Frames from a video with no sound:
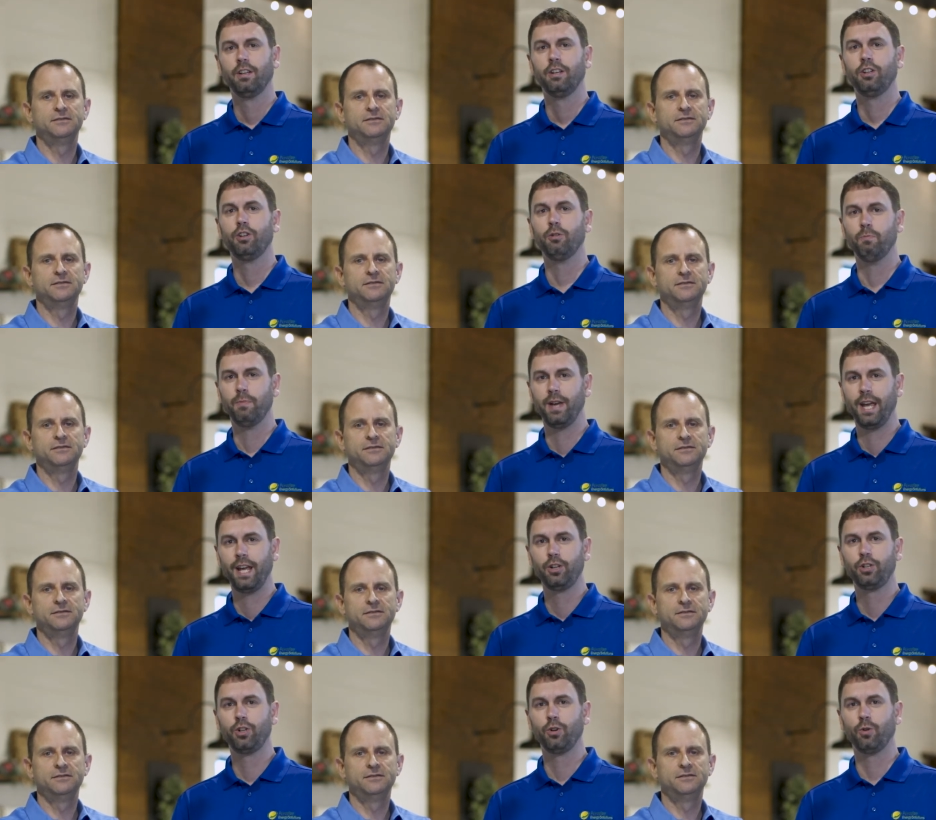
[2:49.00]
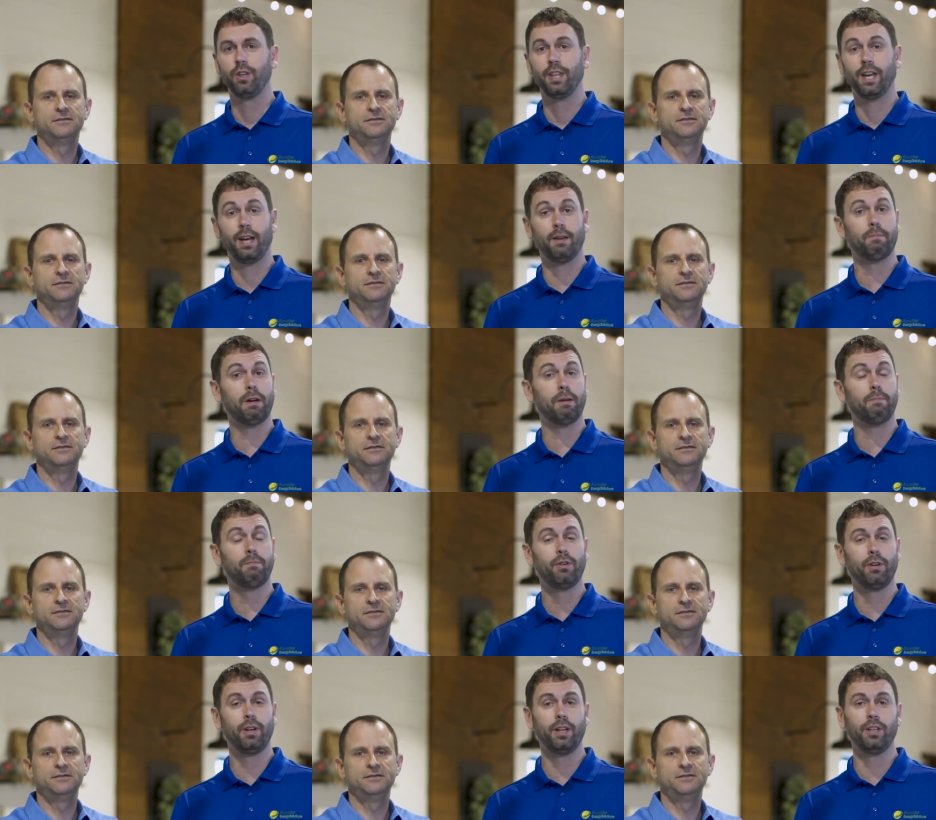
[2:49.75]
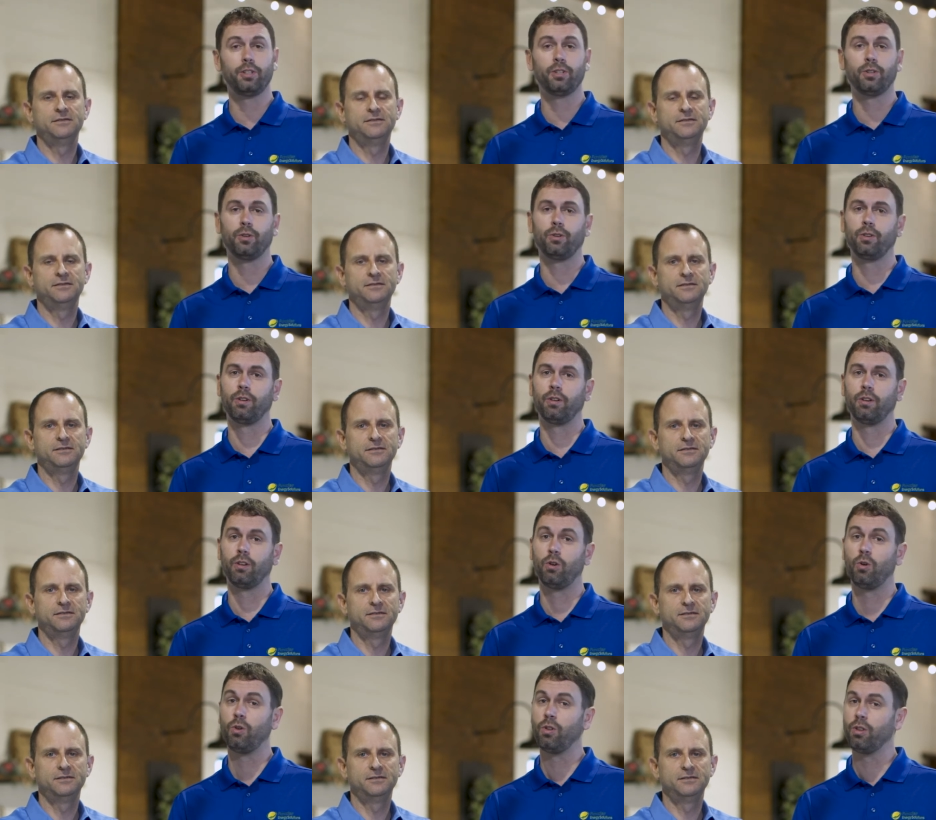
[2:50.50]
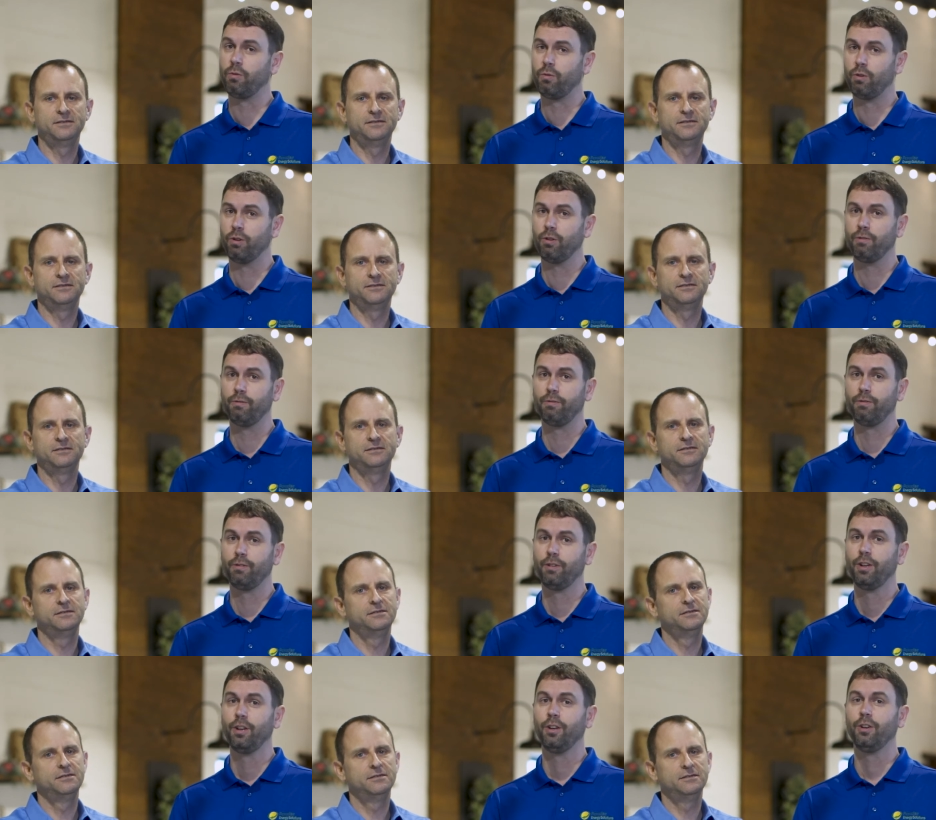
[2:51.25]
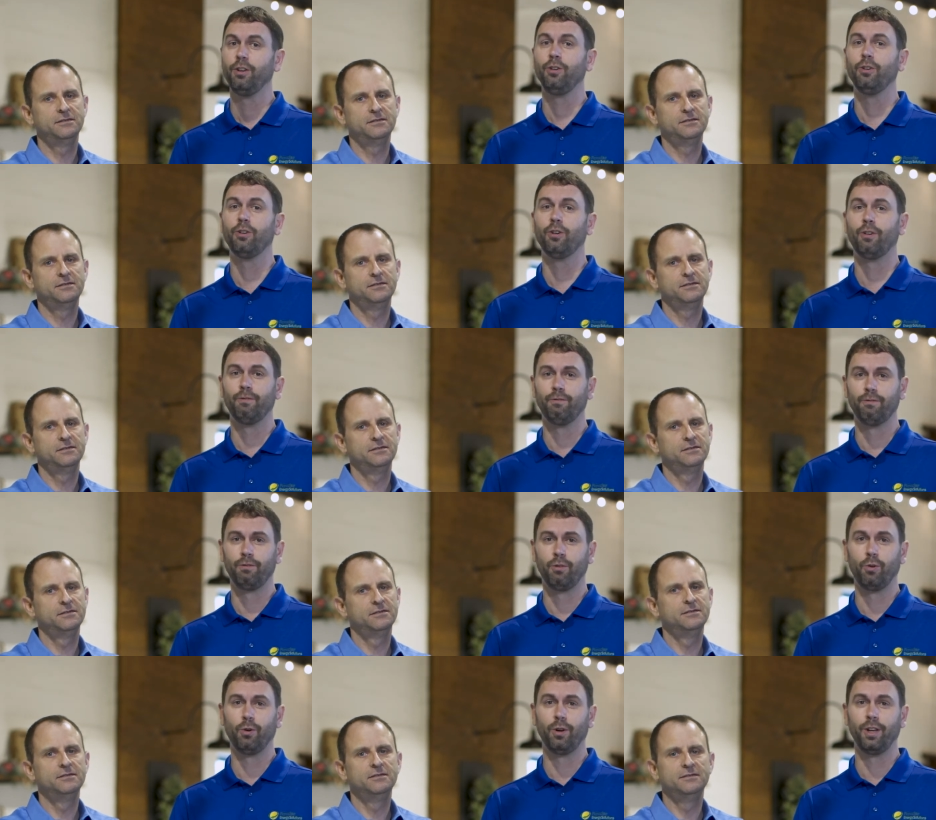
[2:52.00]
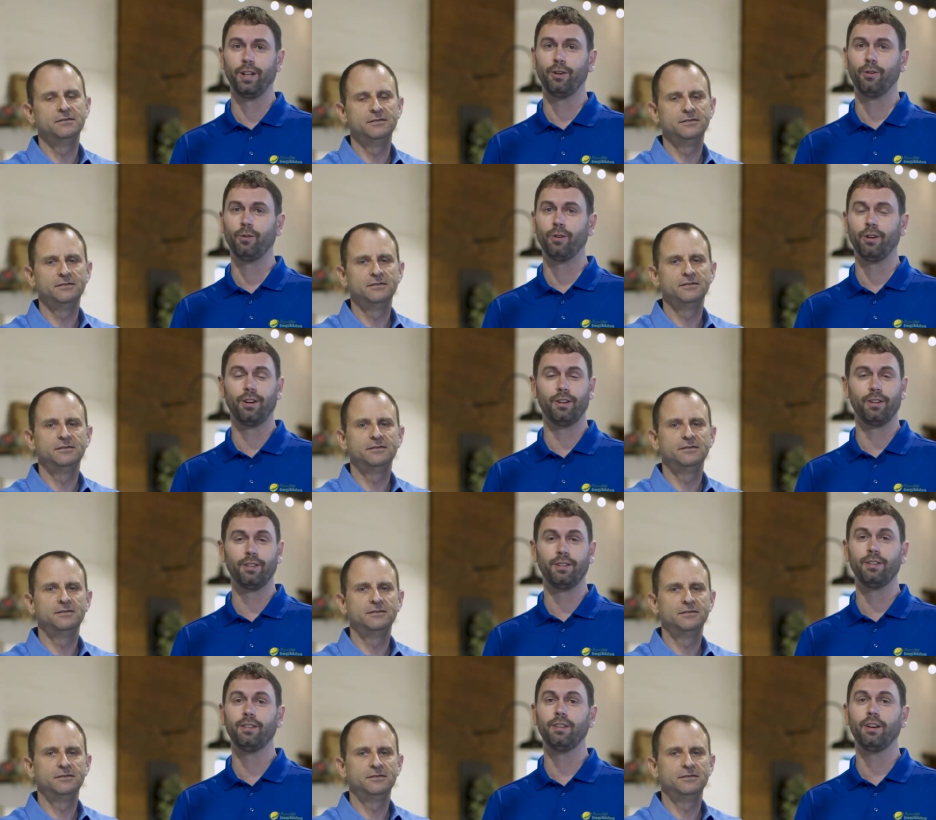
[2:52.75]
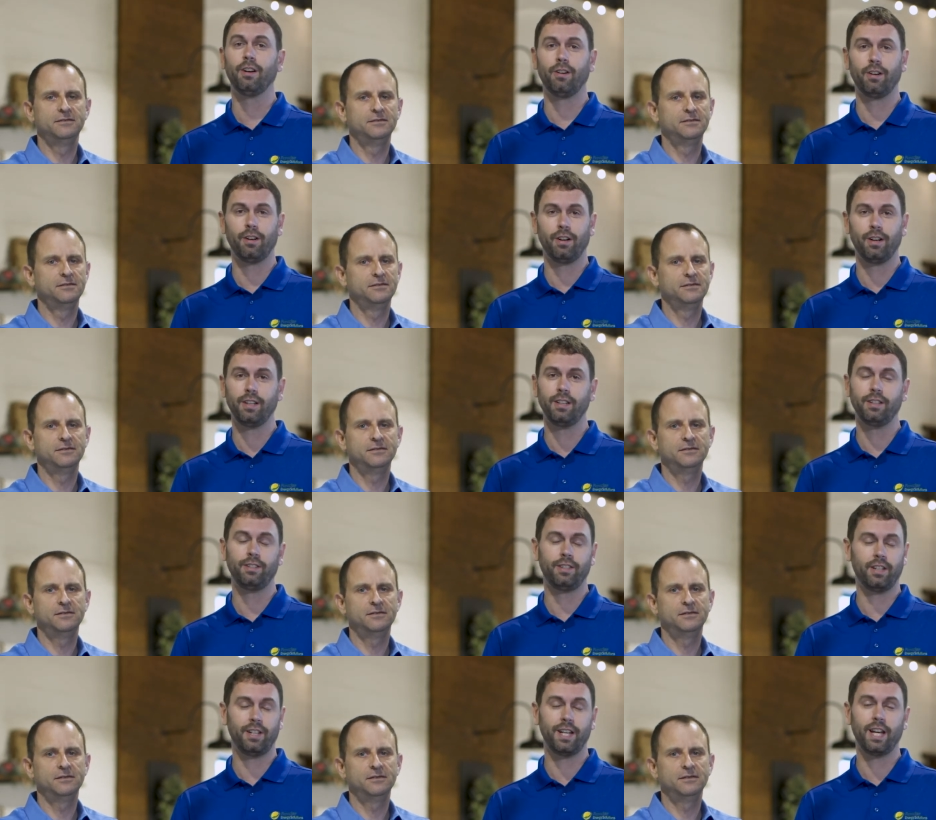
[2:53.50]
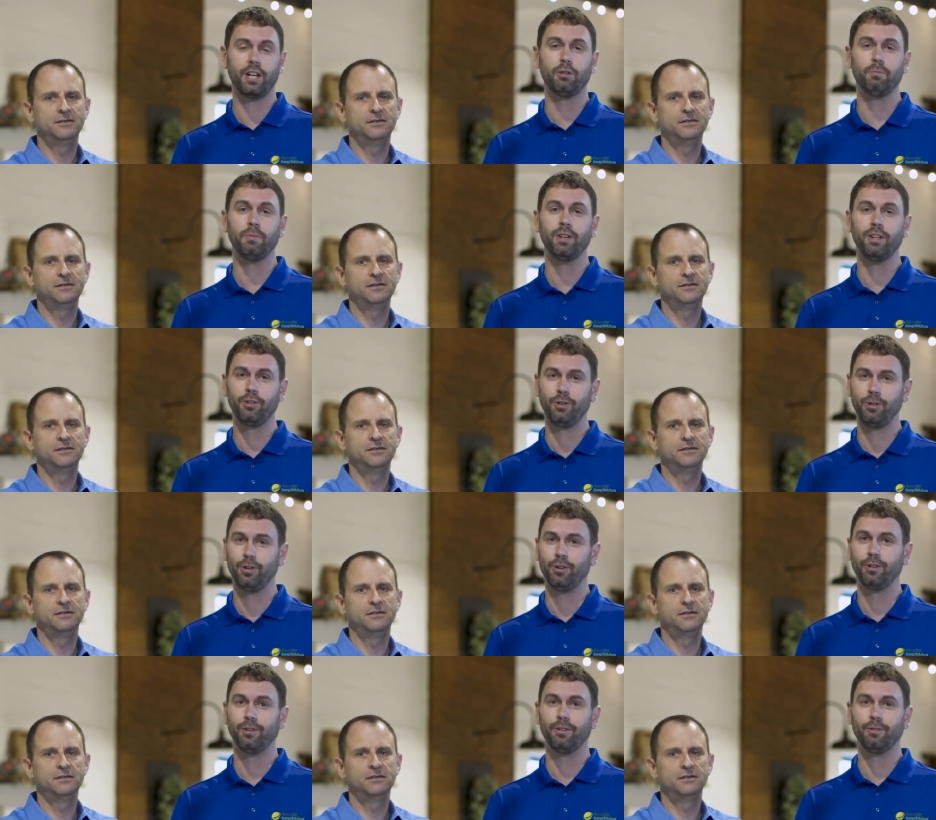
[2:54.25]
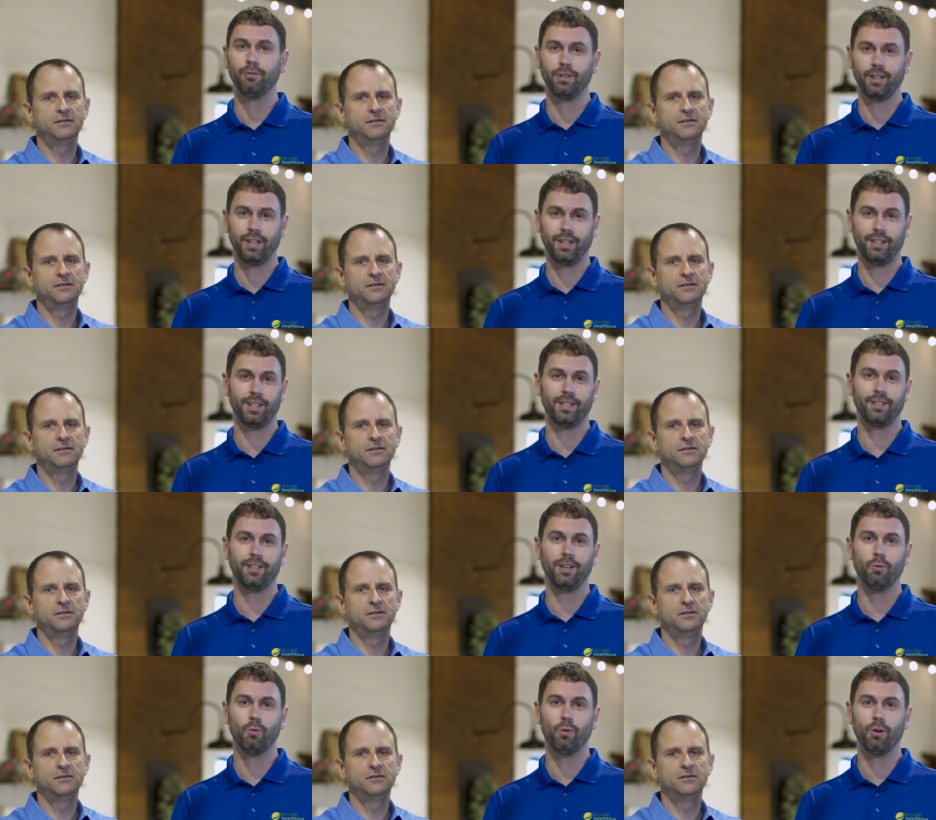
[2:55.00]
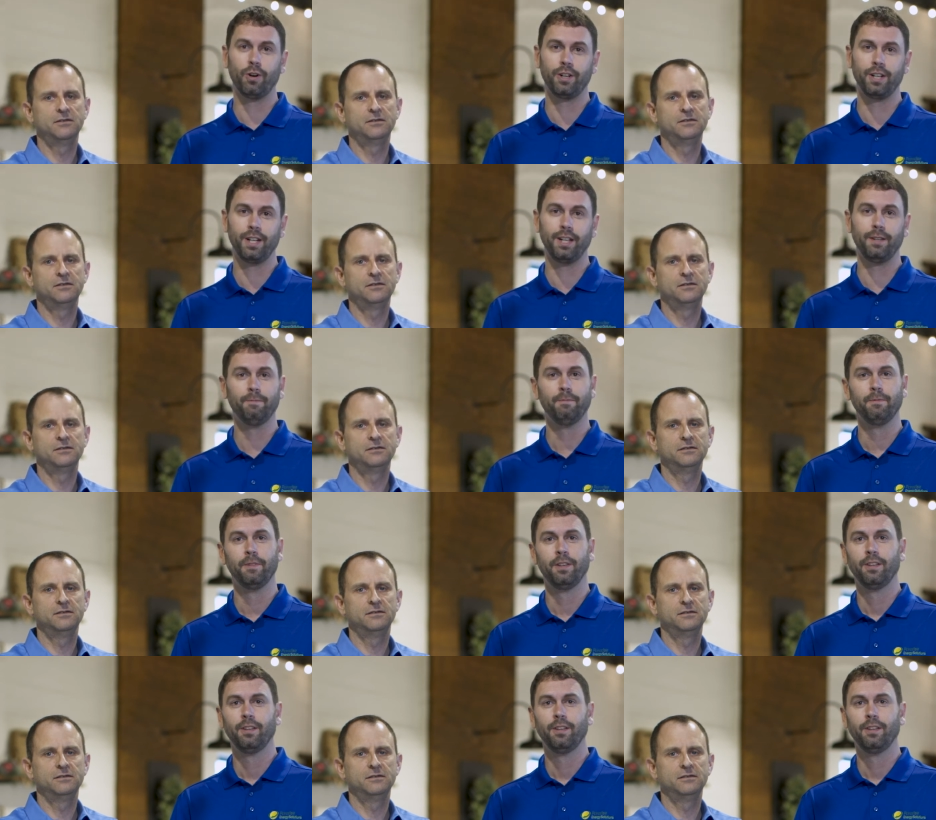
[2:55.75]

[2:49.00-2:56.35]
Speaker 1: to make sure that by putting solar on the roof, you don't void or, or it's a detriment to your existing warranty.